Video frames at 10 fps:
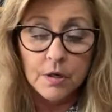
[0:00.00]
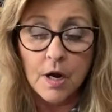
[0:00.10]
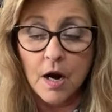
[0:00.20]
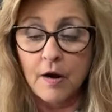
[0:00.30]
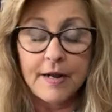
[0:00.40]

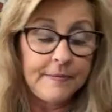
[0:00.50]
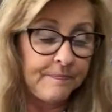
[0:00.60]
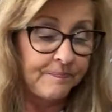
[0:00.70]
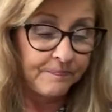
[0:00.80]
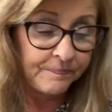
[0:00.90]
All right.
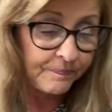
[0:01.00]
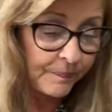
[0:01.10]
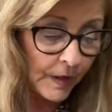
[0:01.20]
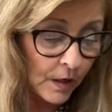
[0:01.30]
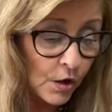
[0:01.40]

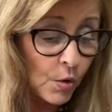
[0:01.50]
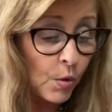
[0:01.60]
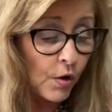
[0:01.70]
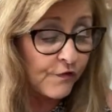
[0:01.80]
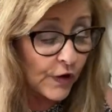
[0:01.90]

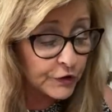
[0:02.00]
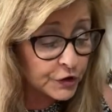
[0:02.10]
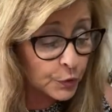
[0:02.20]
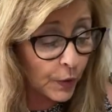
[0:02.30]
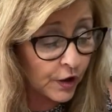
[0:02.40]

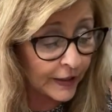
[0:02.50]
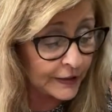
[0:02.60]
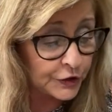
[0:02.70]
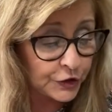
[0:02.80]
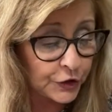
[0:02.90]
First, we're going
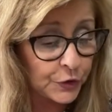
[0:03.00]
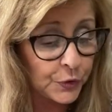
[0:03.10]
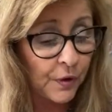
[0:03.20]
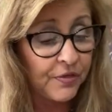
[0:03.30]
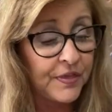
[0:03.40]
to
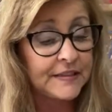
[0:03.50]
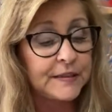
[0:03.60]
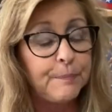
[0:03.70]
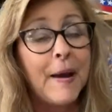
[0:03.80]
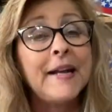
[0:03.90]
do
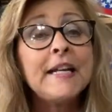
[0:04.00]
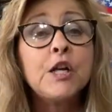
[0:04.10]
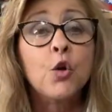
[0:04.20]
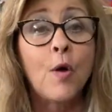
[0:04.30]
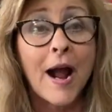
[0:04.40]
this Betty
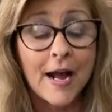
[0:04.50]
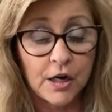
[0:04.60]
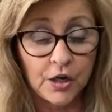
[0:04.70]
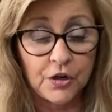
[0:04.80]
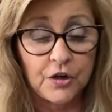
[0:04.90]

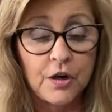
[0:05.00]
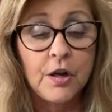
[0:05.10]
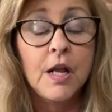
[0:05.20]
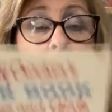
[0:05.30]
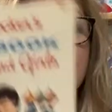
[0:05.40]
Crocker
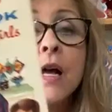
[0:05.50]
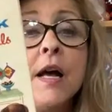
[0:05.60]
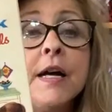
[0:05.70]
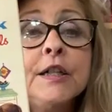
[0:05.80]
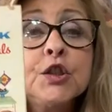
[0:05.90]

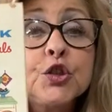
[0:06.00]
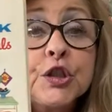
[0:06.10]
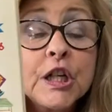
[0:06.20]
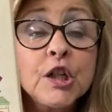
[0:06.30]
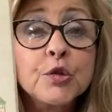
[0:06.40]

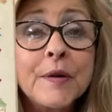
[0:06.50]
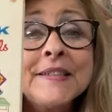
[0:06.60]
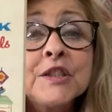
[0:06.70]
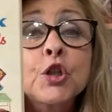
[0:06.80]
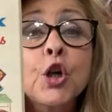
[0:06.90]

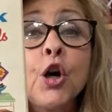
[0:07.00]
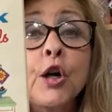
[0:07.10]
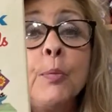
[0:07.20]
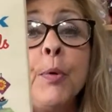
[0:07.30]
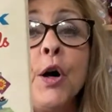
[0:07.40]
Children's
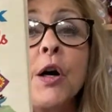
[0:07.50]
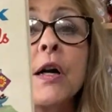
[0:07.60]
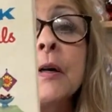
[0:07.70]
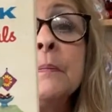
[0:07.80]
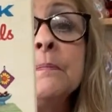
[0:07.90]

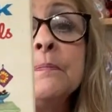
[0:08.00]
Cookbook.